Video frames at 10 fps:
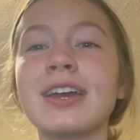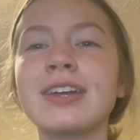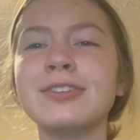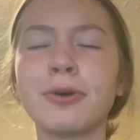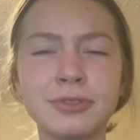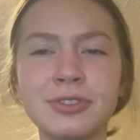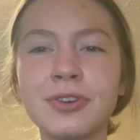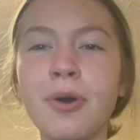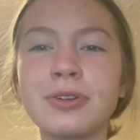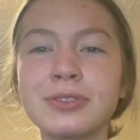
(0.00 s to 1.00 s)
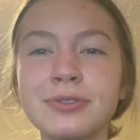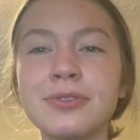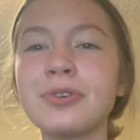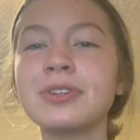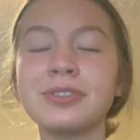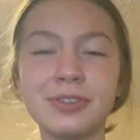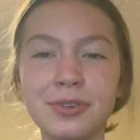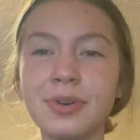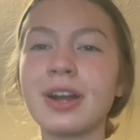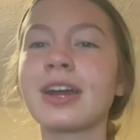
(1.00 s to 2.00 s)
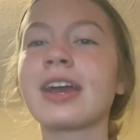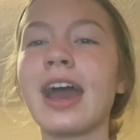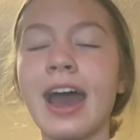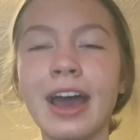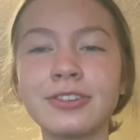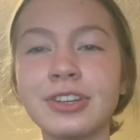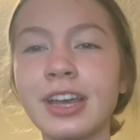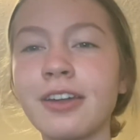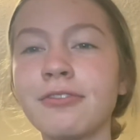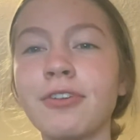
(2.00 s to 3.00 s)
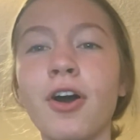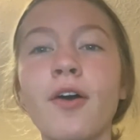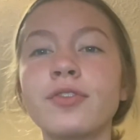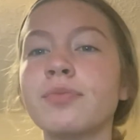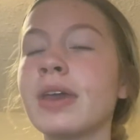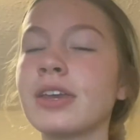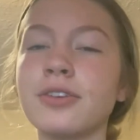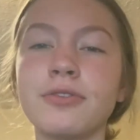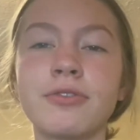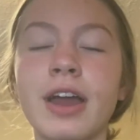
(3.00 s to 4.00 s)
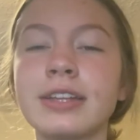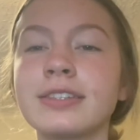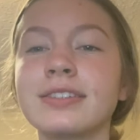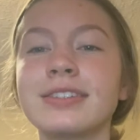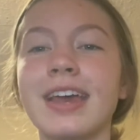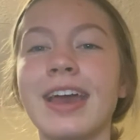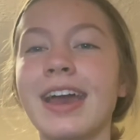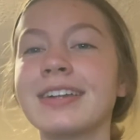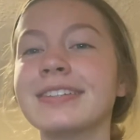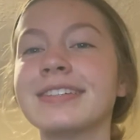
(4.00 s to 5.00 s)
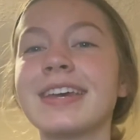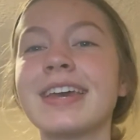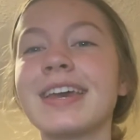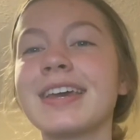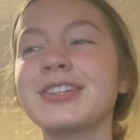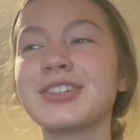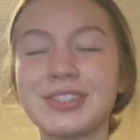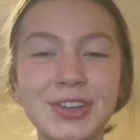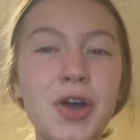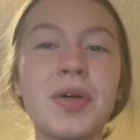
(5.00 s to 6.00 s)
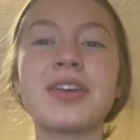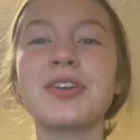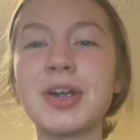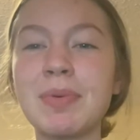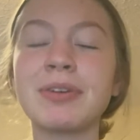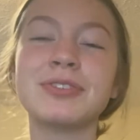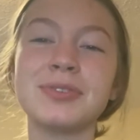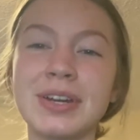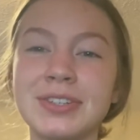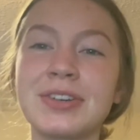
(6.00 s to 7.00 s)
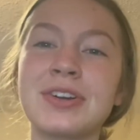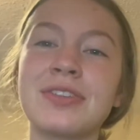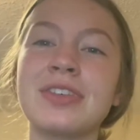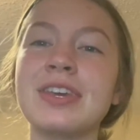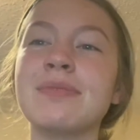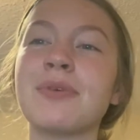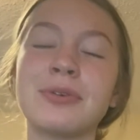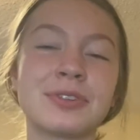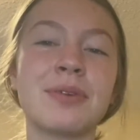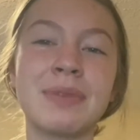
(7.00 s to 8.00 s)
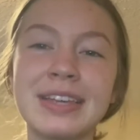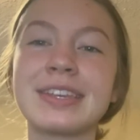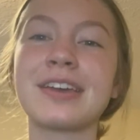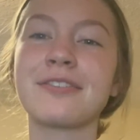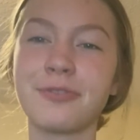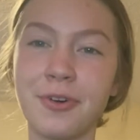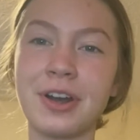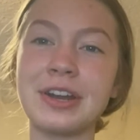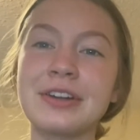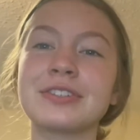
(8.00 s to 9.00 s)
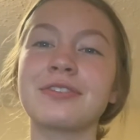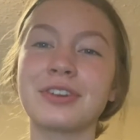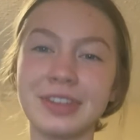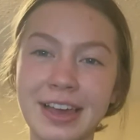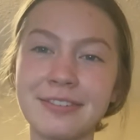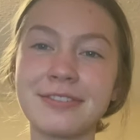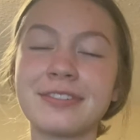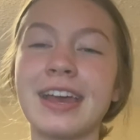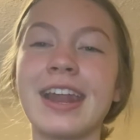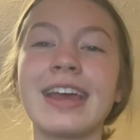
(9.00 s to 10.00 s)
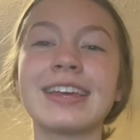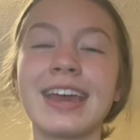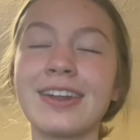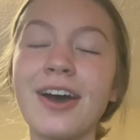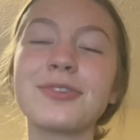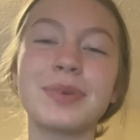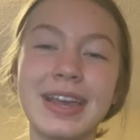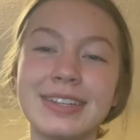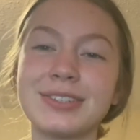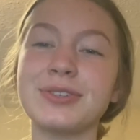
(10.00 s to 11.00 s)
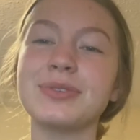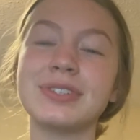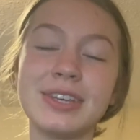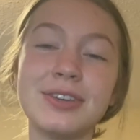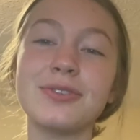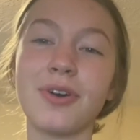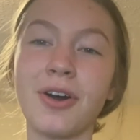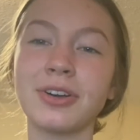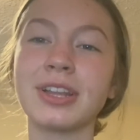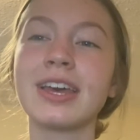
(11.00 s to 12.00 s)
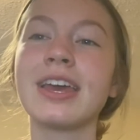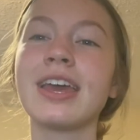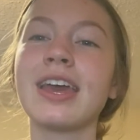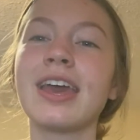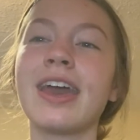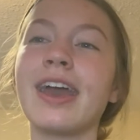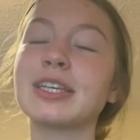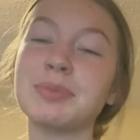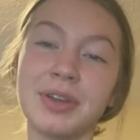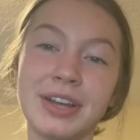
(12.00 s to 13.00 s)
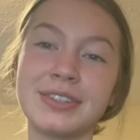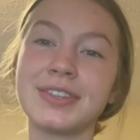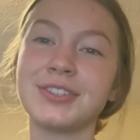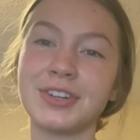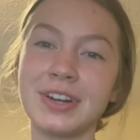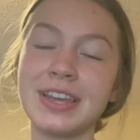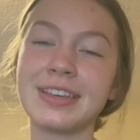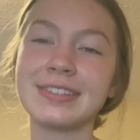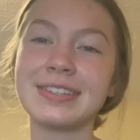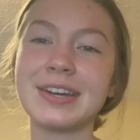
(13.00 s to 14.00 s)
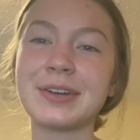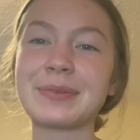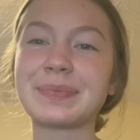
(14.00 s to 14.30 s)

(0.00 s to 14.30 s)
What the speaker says: don't just go to school and do your work, actually get involved, make new friends, and just know that you're about to enter the most amazing 4 years of your life. And I cannot wait to see you all experience the journey this year.